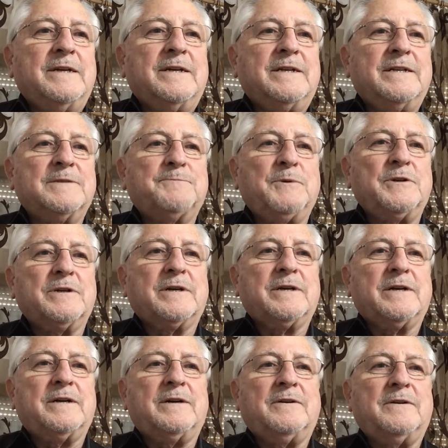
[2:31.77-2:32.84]
This book,
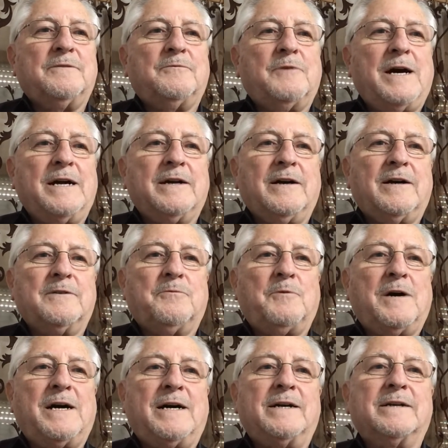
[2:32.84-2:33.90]
Why God
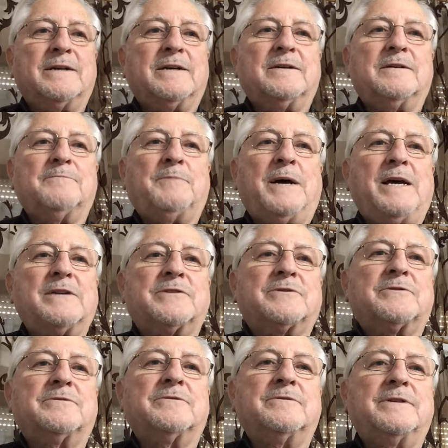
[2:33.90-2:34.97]
Why,
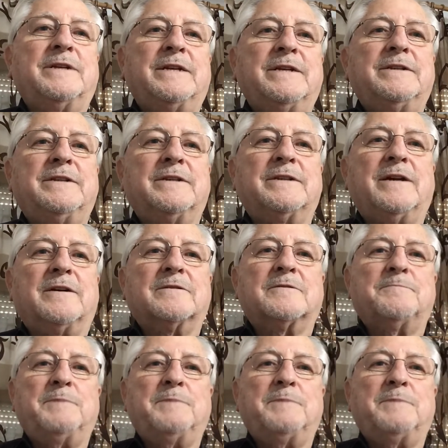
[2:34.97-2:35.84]
pastor in India, Dr.